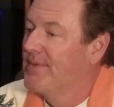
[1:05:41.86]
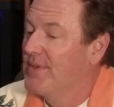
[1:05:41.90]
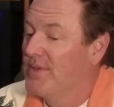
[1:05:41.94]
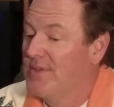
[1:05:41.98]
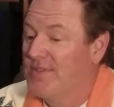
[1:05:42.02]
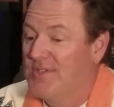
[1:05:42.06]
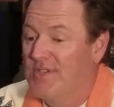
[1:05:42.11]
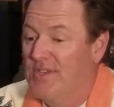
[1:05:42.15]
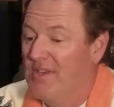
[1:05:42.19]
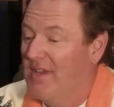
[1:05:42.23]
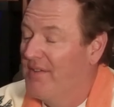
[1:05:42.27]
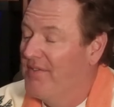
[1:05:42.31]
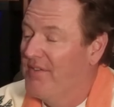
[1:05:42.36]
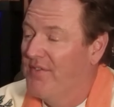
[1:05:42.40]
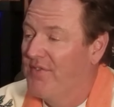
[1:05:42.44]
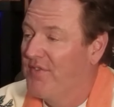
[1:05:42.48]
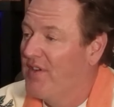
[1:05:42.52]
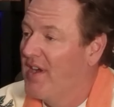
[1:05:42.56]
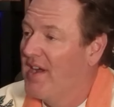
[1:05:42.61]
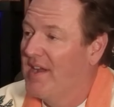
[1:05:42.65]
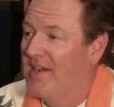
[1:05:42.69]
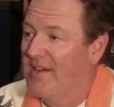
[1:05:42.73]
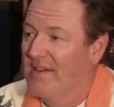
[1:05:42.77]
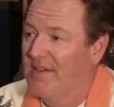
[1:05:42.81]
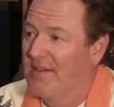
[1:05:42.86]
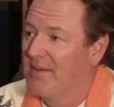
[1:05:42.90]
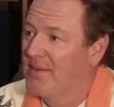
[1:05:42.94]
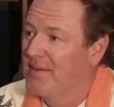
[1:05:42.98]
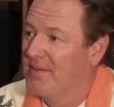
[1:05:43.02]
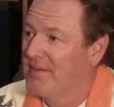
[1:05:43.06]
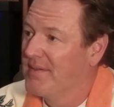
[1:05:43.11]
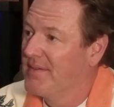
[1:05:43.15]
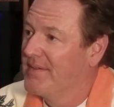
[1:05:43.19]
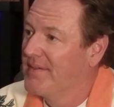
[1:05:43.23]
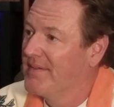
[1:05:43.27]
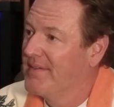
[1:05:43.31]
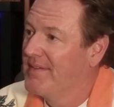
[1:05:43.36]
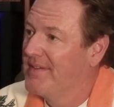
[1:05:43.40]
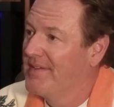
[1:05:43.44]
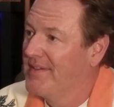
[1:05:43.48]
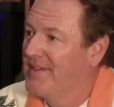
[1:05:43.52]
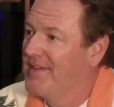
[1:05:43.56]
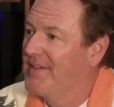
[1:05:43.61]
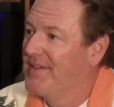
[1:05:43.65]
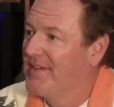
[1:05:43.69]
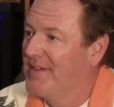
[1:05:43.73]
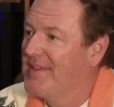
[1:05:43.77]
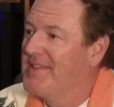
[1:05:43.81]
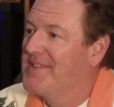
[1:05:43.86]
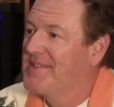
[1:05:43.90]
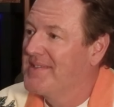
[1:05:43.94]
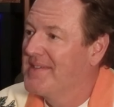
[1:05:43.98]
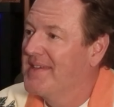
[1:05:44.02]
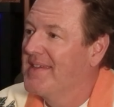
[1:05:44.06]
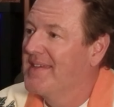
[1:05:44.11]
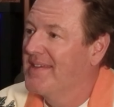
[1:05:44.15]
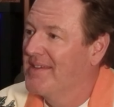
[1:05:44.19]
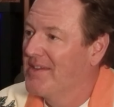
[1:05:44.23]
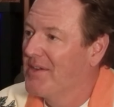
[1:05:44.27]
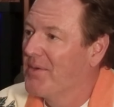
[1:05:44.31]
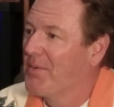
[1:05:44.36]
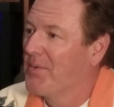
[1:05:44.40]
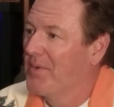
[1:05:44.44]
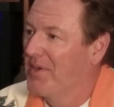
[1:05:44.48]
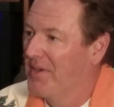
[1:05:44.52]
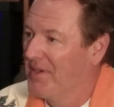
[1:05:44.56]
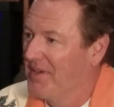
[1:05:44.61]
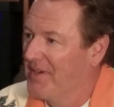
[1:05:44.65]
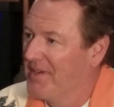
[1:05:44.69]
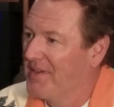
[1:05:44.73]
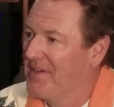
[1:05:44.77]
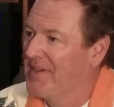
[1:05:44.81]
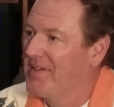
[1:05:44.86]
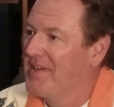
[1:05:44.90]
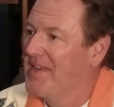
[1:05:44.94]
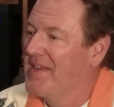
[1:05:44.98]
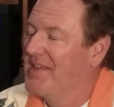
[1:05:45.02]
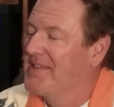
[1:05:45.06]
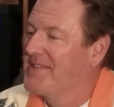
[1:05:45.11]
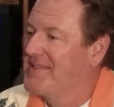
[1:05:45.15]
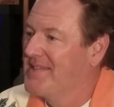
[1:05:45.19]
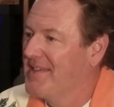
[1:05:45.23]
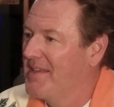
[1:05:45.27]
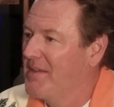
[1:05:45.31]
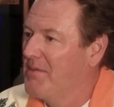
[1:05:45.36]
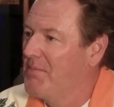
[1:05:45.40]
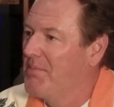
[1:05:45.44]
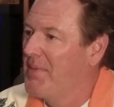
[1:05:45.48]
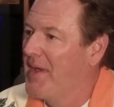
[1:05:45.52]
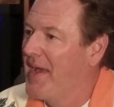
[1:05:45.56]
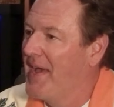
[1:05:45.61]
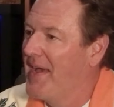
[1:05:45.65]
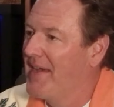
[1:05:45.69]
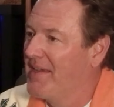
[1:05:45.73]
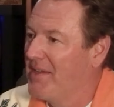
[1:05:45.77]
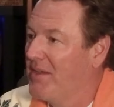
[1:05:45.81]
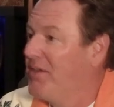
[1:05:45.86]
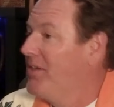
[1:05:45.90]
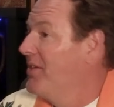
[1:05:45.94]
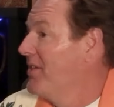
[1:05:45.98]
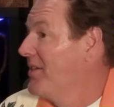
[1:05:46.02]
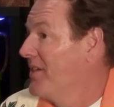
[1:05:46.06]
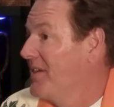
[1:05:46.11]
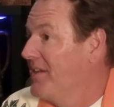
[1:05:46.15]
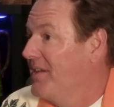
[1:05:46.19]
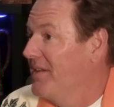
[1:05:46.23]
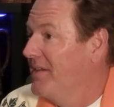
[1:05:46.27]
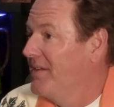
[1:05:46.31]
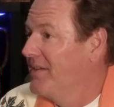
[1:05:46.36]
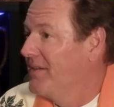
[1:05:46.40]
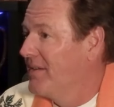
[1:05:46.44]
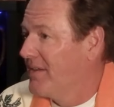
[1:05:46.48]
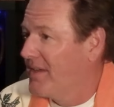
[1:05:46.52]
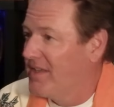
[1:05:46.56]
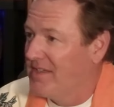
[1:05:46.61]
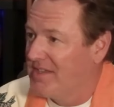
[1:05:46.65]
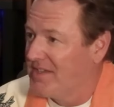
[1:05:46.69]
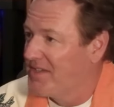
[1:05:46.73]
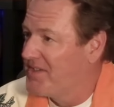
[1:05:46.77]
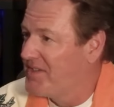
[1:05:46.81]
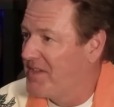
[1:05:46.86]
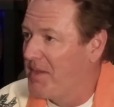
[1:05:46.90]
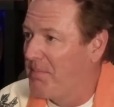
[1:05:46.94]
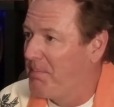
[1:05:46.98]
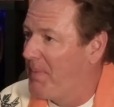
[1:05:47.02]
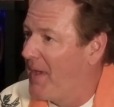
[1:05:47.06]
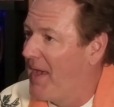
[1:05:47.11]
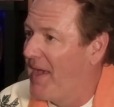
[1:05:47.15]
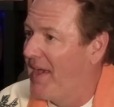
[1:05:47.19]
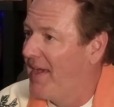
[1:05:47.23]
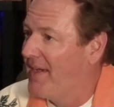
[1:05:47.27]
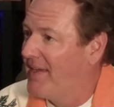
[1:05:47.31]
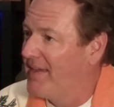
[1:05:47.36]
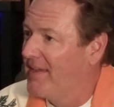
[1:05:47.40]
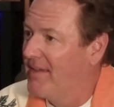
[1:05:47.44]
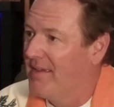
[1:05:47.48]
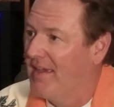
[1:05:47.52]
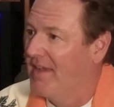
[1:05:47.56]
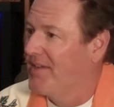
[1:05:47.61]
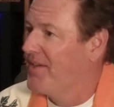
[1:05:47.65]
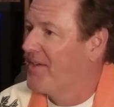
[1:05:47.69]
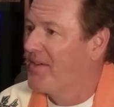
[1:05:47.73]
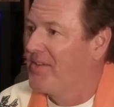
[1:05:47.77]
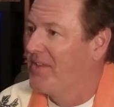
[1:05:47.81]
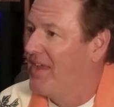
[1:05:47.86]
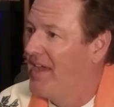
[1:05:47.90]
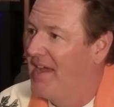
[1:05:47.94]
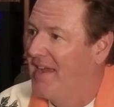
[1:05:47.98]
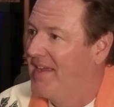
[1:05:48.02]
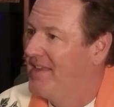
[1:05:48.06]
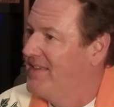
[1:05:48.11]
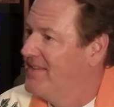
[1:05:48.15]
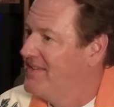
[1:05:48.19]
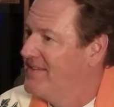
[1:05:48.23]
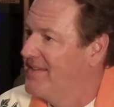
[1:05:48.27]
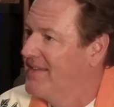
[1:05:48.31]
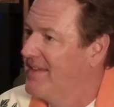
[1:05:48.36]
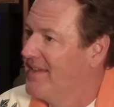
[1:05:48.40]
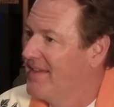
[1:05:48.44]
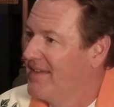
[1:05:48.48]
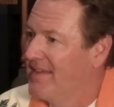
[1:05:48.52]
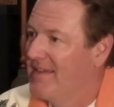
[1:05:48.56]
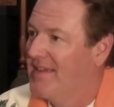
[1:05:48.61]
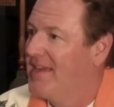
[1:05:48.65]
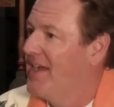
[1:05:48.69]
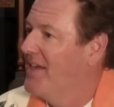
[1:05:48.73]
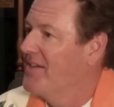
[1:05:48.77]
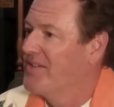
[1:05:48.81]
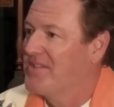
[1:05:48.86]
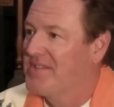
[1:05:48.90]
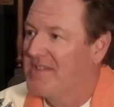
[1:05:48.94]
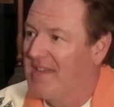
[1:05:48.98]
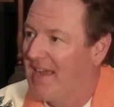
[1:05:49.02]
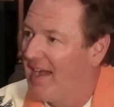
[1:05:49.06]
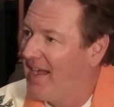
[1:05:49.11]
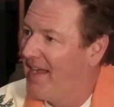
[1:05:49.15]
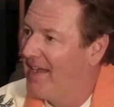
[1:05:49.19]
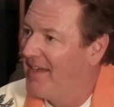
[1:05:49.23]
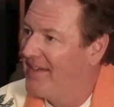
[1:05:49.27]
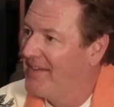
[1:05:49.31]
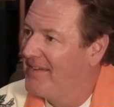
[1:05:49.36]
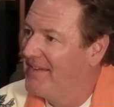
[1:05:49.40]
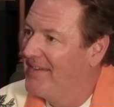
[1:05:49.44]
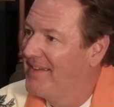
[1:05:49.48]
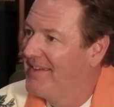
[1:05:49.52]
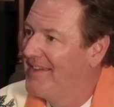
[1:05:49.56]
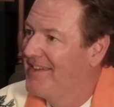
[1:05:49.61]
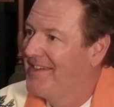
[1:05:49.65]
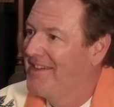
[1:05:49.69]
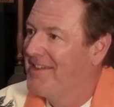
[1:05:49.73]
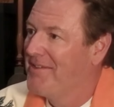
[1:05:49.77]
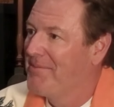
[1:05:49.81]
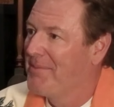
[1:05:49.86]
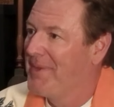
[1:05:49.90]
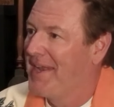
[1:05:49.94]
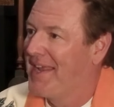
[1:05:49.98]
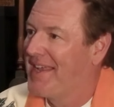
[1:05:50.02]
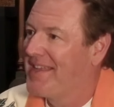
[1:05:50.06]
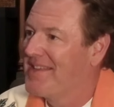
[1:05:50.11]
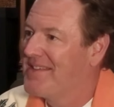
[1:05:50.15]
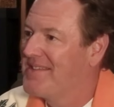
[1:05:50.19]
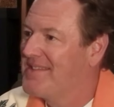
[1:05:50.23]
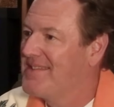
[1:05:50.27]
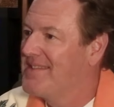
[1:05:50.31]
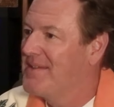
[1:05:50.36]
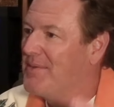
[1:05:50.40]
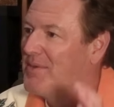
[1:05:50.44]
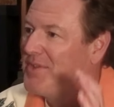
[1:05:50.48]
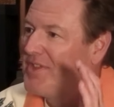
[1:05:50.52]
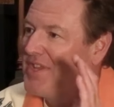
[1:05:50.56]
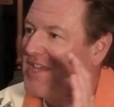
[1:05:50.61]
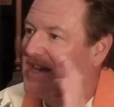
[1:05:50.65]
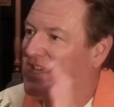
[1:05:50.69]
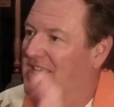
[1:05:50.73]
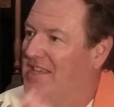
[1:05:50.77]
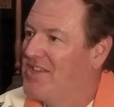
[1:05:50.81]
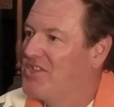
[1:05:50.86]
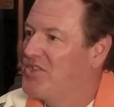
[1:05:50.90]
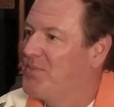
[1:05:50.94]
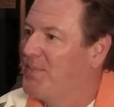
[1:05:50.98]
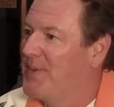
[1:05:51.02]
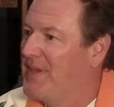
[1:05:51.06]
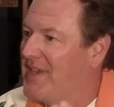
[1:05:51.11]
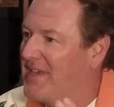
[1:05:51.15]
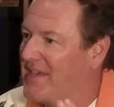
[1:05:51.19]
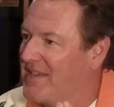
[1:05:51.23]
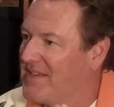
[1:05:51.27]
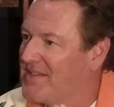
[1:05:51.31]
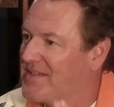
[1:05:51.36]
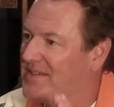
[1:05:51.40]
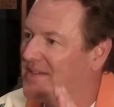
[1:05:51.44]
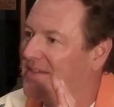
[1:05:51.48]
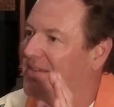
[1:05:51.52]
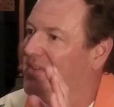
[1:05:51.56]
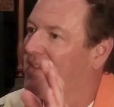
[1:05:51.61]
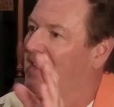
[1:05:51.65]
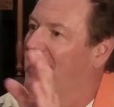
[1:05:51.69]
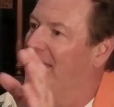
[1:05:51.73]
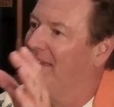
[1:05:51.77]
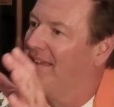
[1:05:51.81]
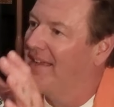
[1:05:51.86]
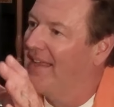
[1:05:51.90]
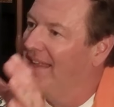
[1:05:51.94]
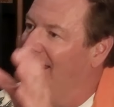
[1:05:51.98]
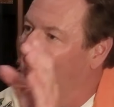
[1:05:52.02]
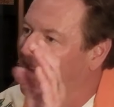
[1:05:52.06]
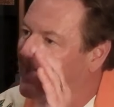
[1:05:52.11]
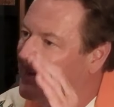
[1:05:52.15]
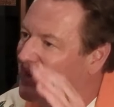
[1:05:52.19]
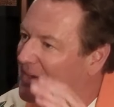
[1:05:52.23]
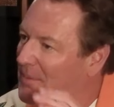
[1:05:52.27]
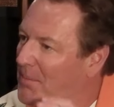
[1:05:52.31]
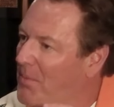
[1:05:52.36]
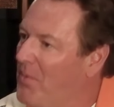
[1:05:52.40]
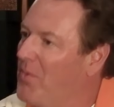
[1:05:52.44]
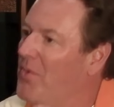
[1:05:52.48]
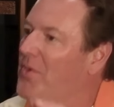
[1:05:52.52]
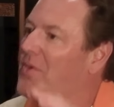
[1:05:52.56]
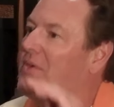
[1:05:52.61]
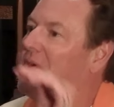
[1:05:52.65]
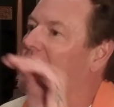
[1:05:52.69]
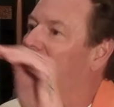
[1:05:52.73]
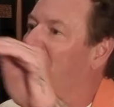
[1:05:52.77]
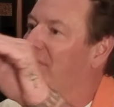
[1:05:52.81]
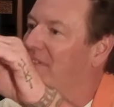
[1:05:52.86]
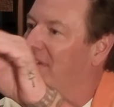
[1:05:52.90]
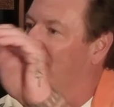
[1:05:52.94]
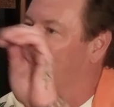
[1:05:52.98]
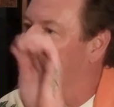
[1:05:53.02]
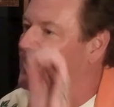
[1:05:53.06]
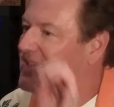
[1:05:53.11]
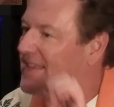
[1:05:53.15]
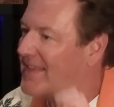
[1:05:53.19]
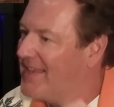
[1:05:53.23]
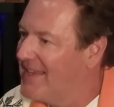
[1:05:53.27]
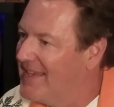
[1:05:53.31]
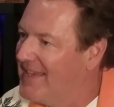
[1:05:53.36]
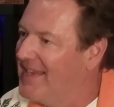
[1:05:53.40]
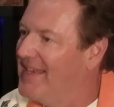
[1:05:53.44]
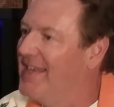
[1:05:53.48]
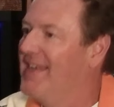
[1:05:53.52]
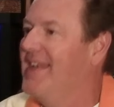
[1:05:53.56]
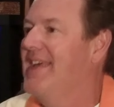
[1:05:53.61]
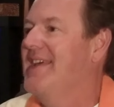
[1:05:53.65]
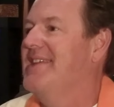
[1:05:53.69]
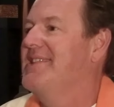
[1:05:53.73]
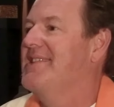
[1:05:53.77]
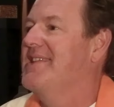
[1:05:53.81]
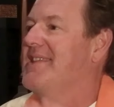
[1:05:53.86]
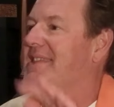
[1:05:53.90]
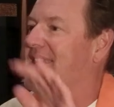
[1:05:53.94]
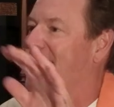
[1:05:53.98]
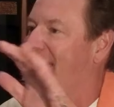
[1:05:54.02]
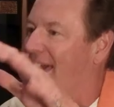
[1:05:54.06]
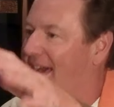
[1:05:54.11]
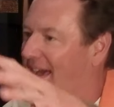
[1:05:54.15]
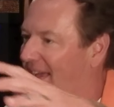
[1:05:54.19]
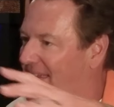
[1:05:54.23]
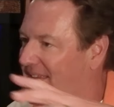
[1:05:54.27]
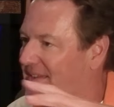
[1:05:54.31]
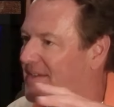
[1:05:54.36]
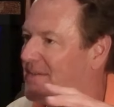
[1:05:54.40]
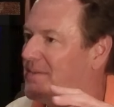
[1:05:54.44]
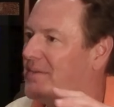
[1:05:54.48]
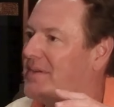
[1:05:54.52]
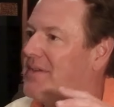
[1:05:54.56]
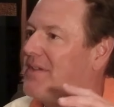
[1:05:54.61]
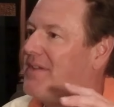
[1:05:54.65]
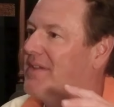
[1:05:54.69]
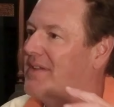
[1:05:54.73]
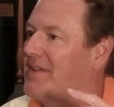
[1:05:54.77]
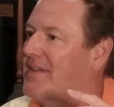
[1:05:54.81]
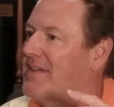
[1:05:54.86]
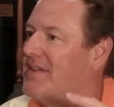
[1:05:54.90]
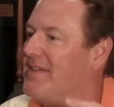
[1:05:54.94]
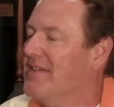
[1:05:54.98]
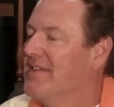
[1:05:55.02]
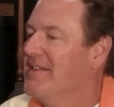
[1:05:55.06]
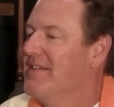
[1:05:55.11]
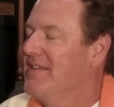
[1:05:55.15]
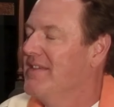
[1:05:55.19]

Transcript: You still have the fire, dude. You can see it in your work. You're not sitting back. You could, you could just sit back. You got your clients, you got your style, but I can see with each piece, you're like a little more of this, a little less of that. And you're really,